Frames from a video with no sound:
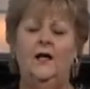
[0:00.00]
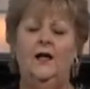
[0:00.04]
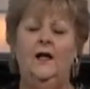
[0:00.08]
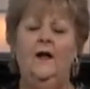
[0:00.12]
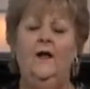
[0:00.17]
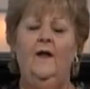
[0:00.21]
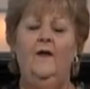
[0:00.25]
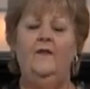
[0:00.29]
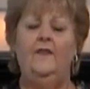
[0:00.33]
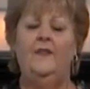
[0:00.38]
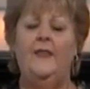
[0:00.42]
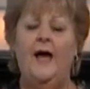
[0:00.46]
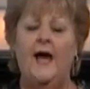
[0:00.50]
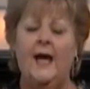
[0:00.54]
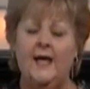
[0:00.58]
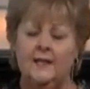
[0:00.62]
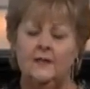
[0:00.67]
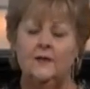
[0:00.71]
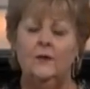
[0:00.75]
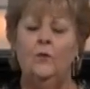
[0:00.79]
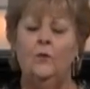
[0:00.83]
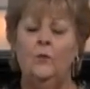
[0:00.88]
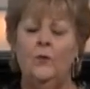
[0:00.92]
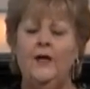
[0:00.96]

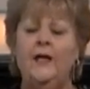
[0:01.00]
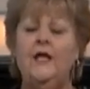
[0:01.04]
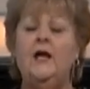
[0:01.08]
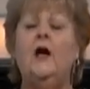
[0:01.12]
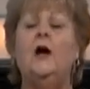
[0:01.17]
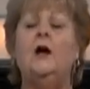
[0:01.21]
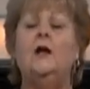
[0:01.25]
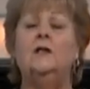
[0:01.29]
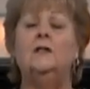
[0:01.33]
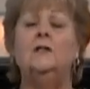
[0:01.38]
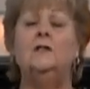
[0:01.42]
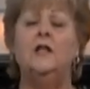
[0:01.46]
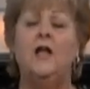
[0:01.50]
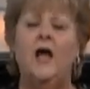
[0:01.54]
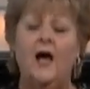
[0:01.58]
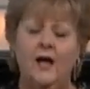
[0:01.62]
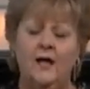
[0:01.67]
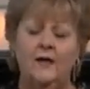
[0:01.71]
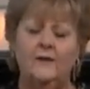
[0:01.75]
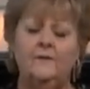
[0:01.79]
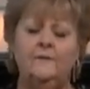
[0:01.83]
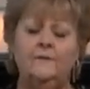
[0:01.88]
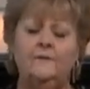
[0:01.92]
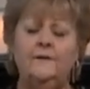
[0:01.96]
that we are
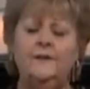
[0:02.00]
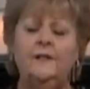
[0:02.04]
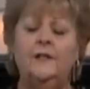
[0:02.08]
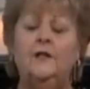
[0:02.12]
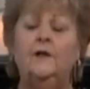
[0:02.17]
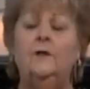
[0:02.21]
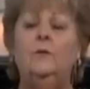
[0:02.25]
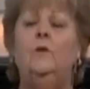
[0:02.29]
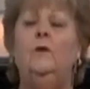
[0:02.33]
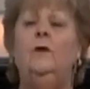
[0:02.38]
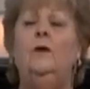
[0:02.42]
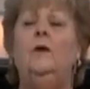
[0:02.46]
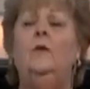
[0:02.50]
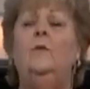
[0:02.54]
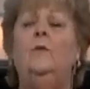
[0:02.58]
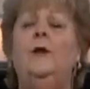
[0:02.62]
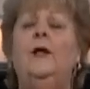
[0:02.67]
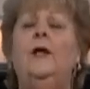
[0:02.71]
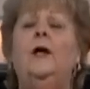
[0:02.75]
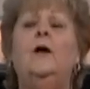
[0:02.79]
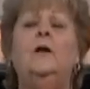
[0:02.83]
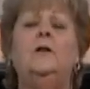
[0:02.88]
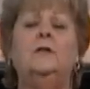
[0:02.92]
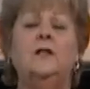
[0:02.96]
loved, we
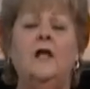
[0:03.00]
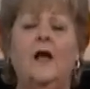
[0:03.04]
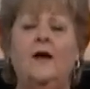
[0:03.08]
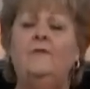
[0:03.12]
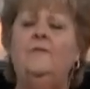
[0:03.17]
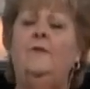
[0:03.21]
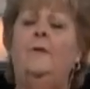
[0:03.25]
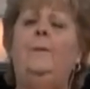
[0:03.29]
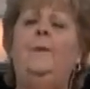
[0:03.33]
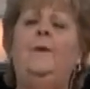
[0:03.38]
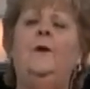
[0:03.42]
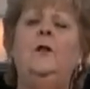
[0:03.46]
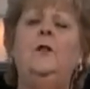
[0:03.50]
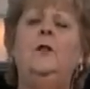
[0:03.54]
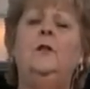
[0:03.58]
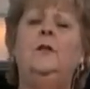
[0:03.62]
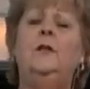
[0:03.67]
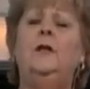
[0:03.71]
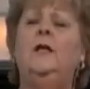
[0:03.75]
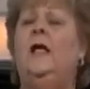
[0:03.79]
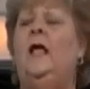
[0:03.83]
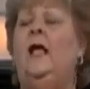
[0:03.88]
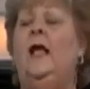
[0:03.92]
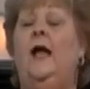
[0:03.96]
are lovable,
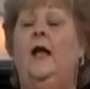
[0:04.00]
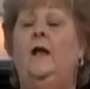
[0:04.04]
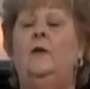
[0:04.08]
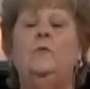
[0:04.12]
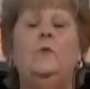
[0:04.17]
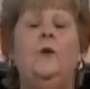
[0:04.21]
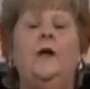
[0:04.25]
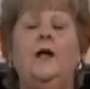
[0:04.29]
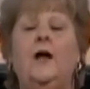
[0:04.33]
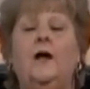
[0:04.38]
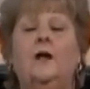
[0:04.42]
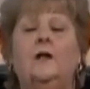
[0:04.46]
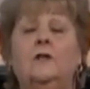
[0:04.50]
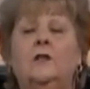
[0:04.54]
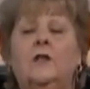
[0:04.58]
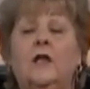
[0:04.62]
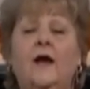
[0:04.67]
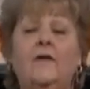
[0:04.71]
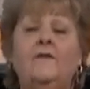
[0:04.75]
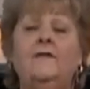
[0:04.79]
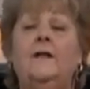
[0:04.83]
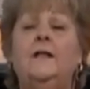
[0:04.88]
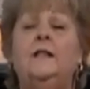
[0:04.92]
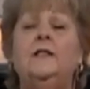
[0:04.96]
and we are
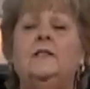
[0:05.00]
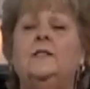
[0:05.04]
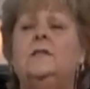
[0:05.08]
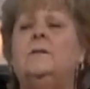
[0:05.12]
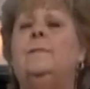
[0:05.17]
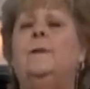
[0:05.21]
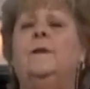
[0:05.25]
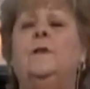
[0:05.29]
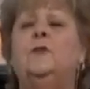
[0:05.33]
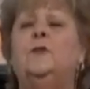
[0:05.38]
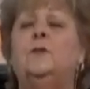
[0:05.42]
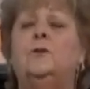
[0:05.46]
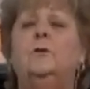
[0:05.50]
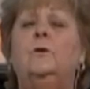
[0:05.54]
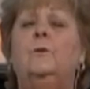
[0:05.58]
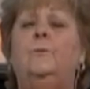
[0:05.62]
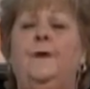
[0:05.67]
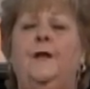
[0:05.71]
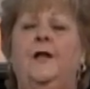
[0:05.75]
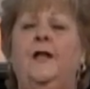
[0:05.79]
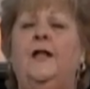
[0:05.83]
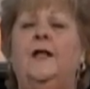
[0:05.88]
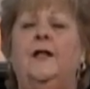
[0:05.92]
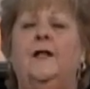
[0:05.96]
loving spiritual
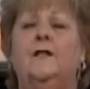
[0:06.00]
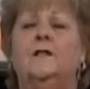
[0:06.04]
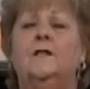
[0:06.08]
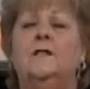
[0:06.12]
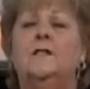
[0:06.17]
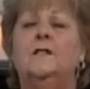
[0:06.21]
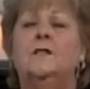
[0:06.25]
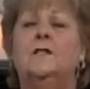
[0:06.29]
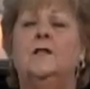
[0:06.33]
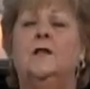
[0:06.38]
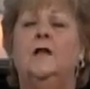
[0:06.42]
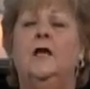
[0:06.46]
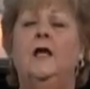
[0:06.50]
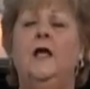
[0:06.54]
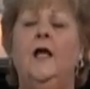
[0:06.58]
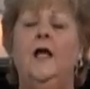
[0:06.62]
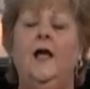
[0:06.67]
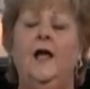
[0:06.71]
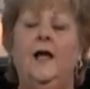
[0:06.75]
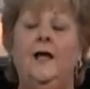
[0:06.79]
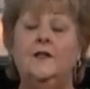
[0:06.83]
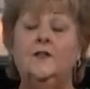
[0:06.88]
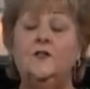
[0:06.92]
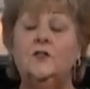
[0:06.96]
beings.
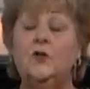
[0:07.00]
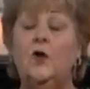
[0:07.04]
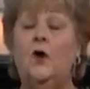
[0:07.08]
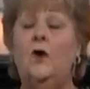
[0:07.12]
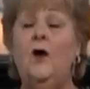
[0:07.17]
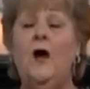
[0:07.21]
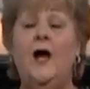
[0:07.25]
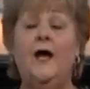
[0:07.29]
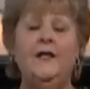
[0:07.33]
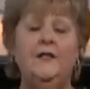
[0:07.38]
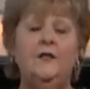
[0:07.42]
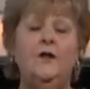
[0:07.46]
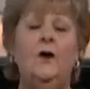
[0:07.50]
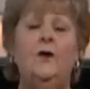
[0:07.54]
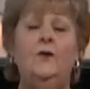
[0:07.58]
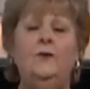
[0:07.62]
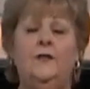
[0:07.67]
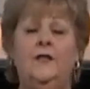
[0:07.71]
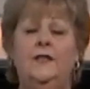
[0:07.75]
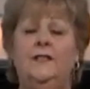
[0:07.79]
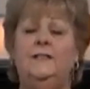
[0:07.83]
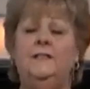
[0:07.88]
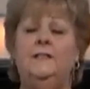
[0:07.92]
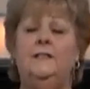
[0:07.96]
And so I know
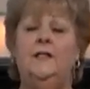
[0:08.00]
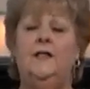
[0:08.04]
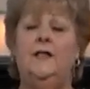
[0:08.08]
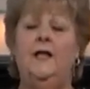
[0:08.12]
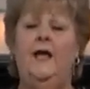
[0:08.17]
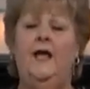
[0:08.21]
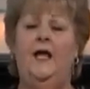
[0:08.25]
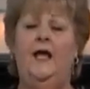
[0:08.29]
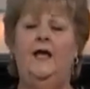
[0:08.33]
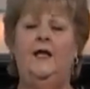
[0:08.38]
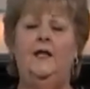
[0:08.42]
this today.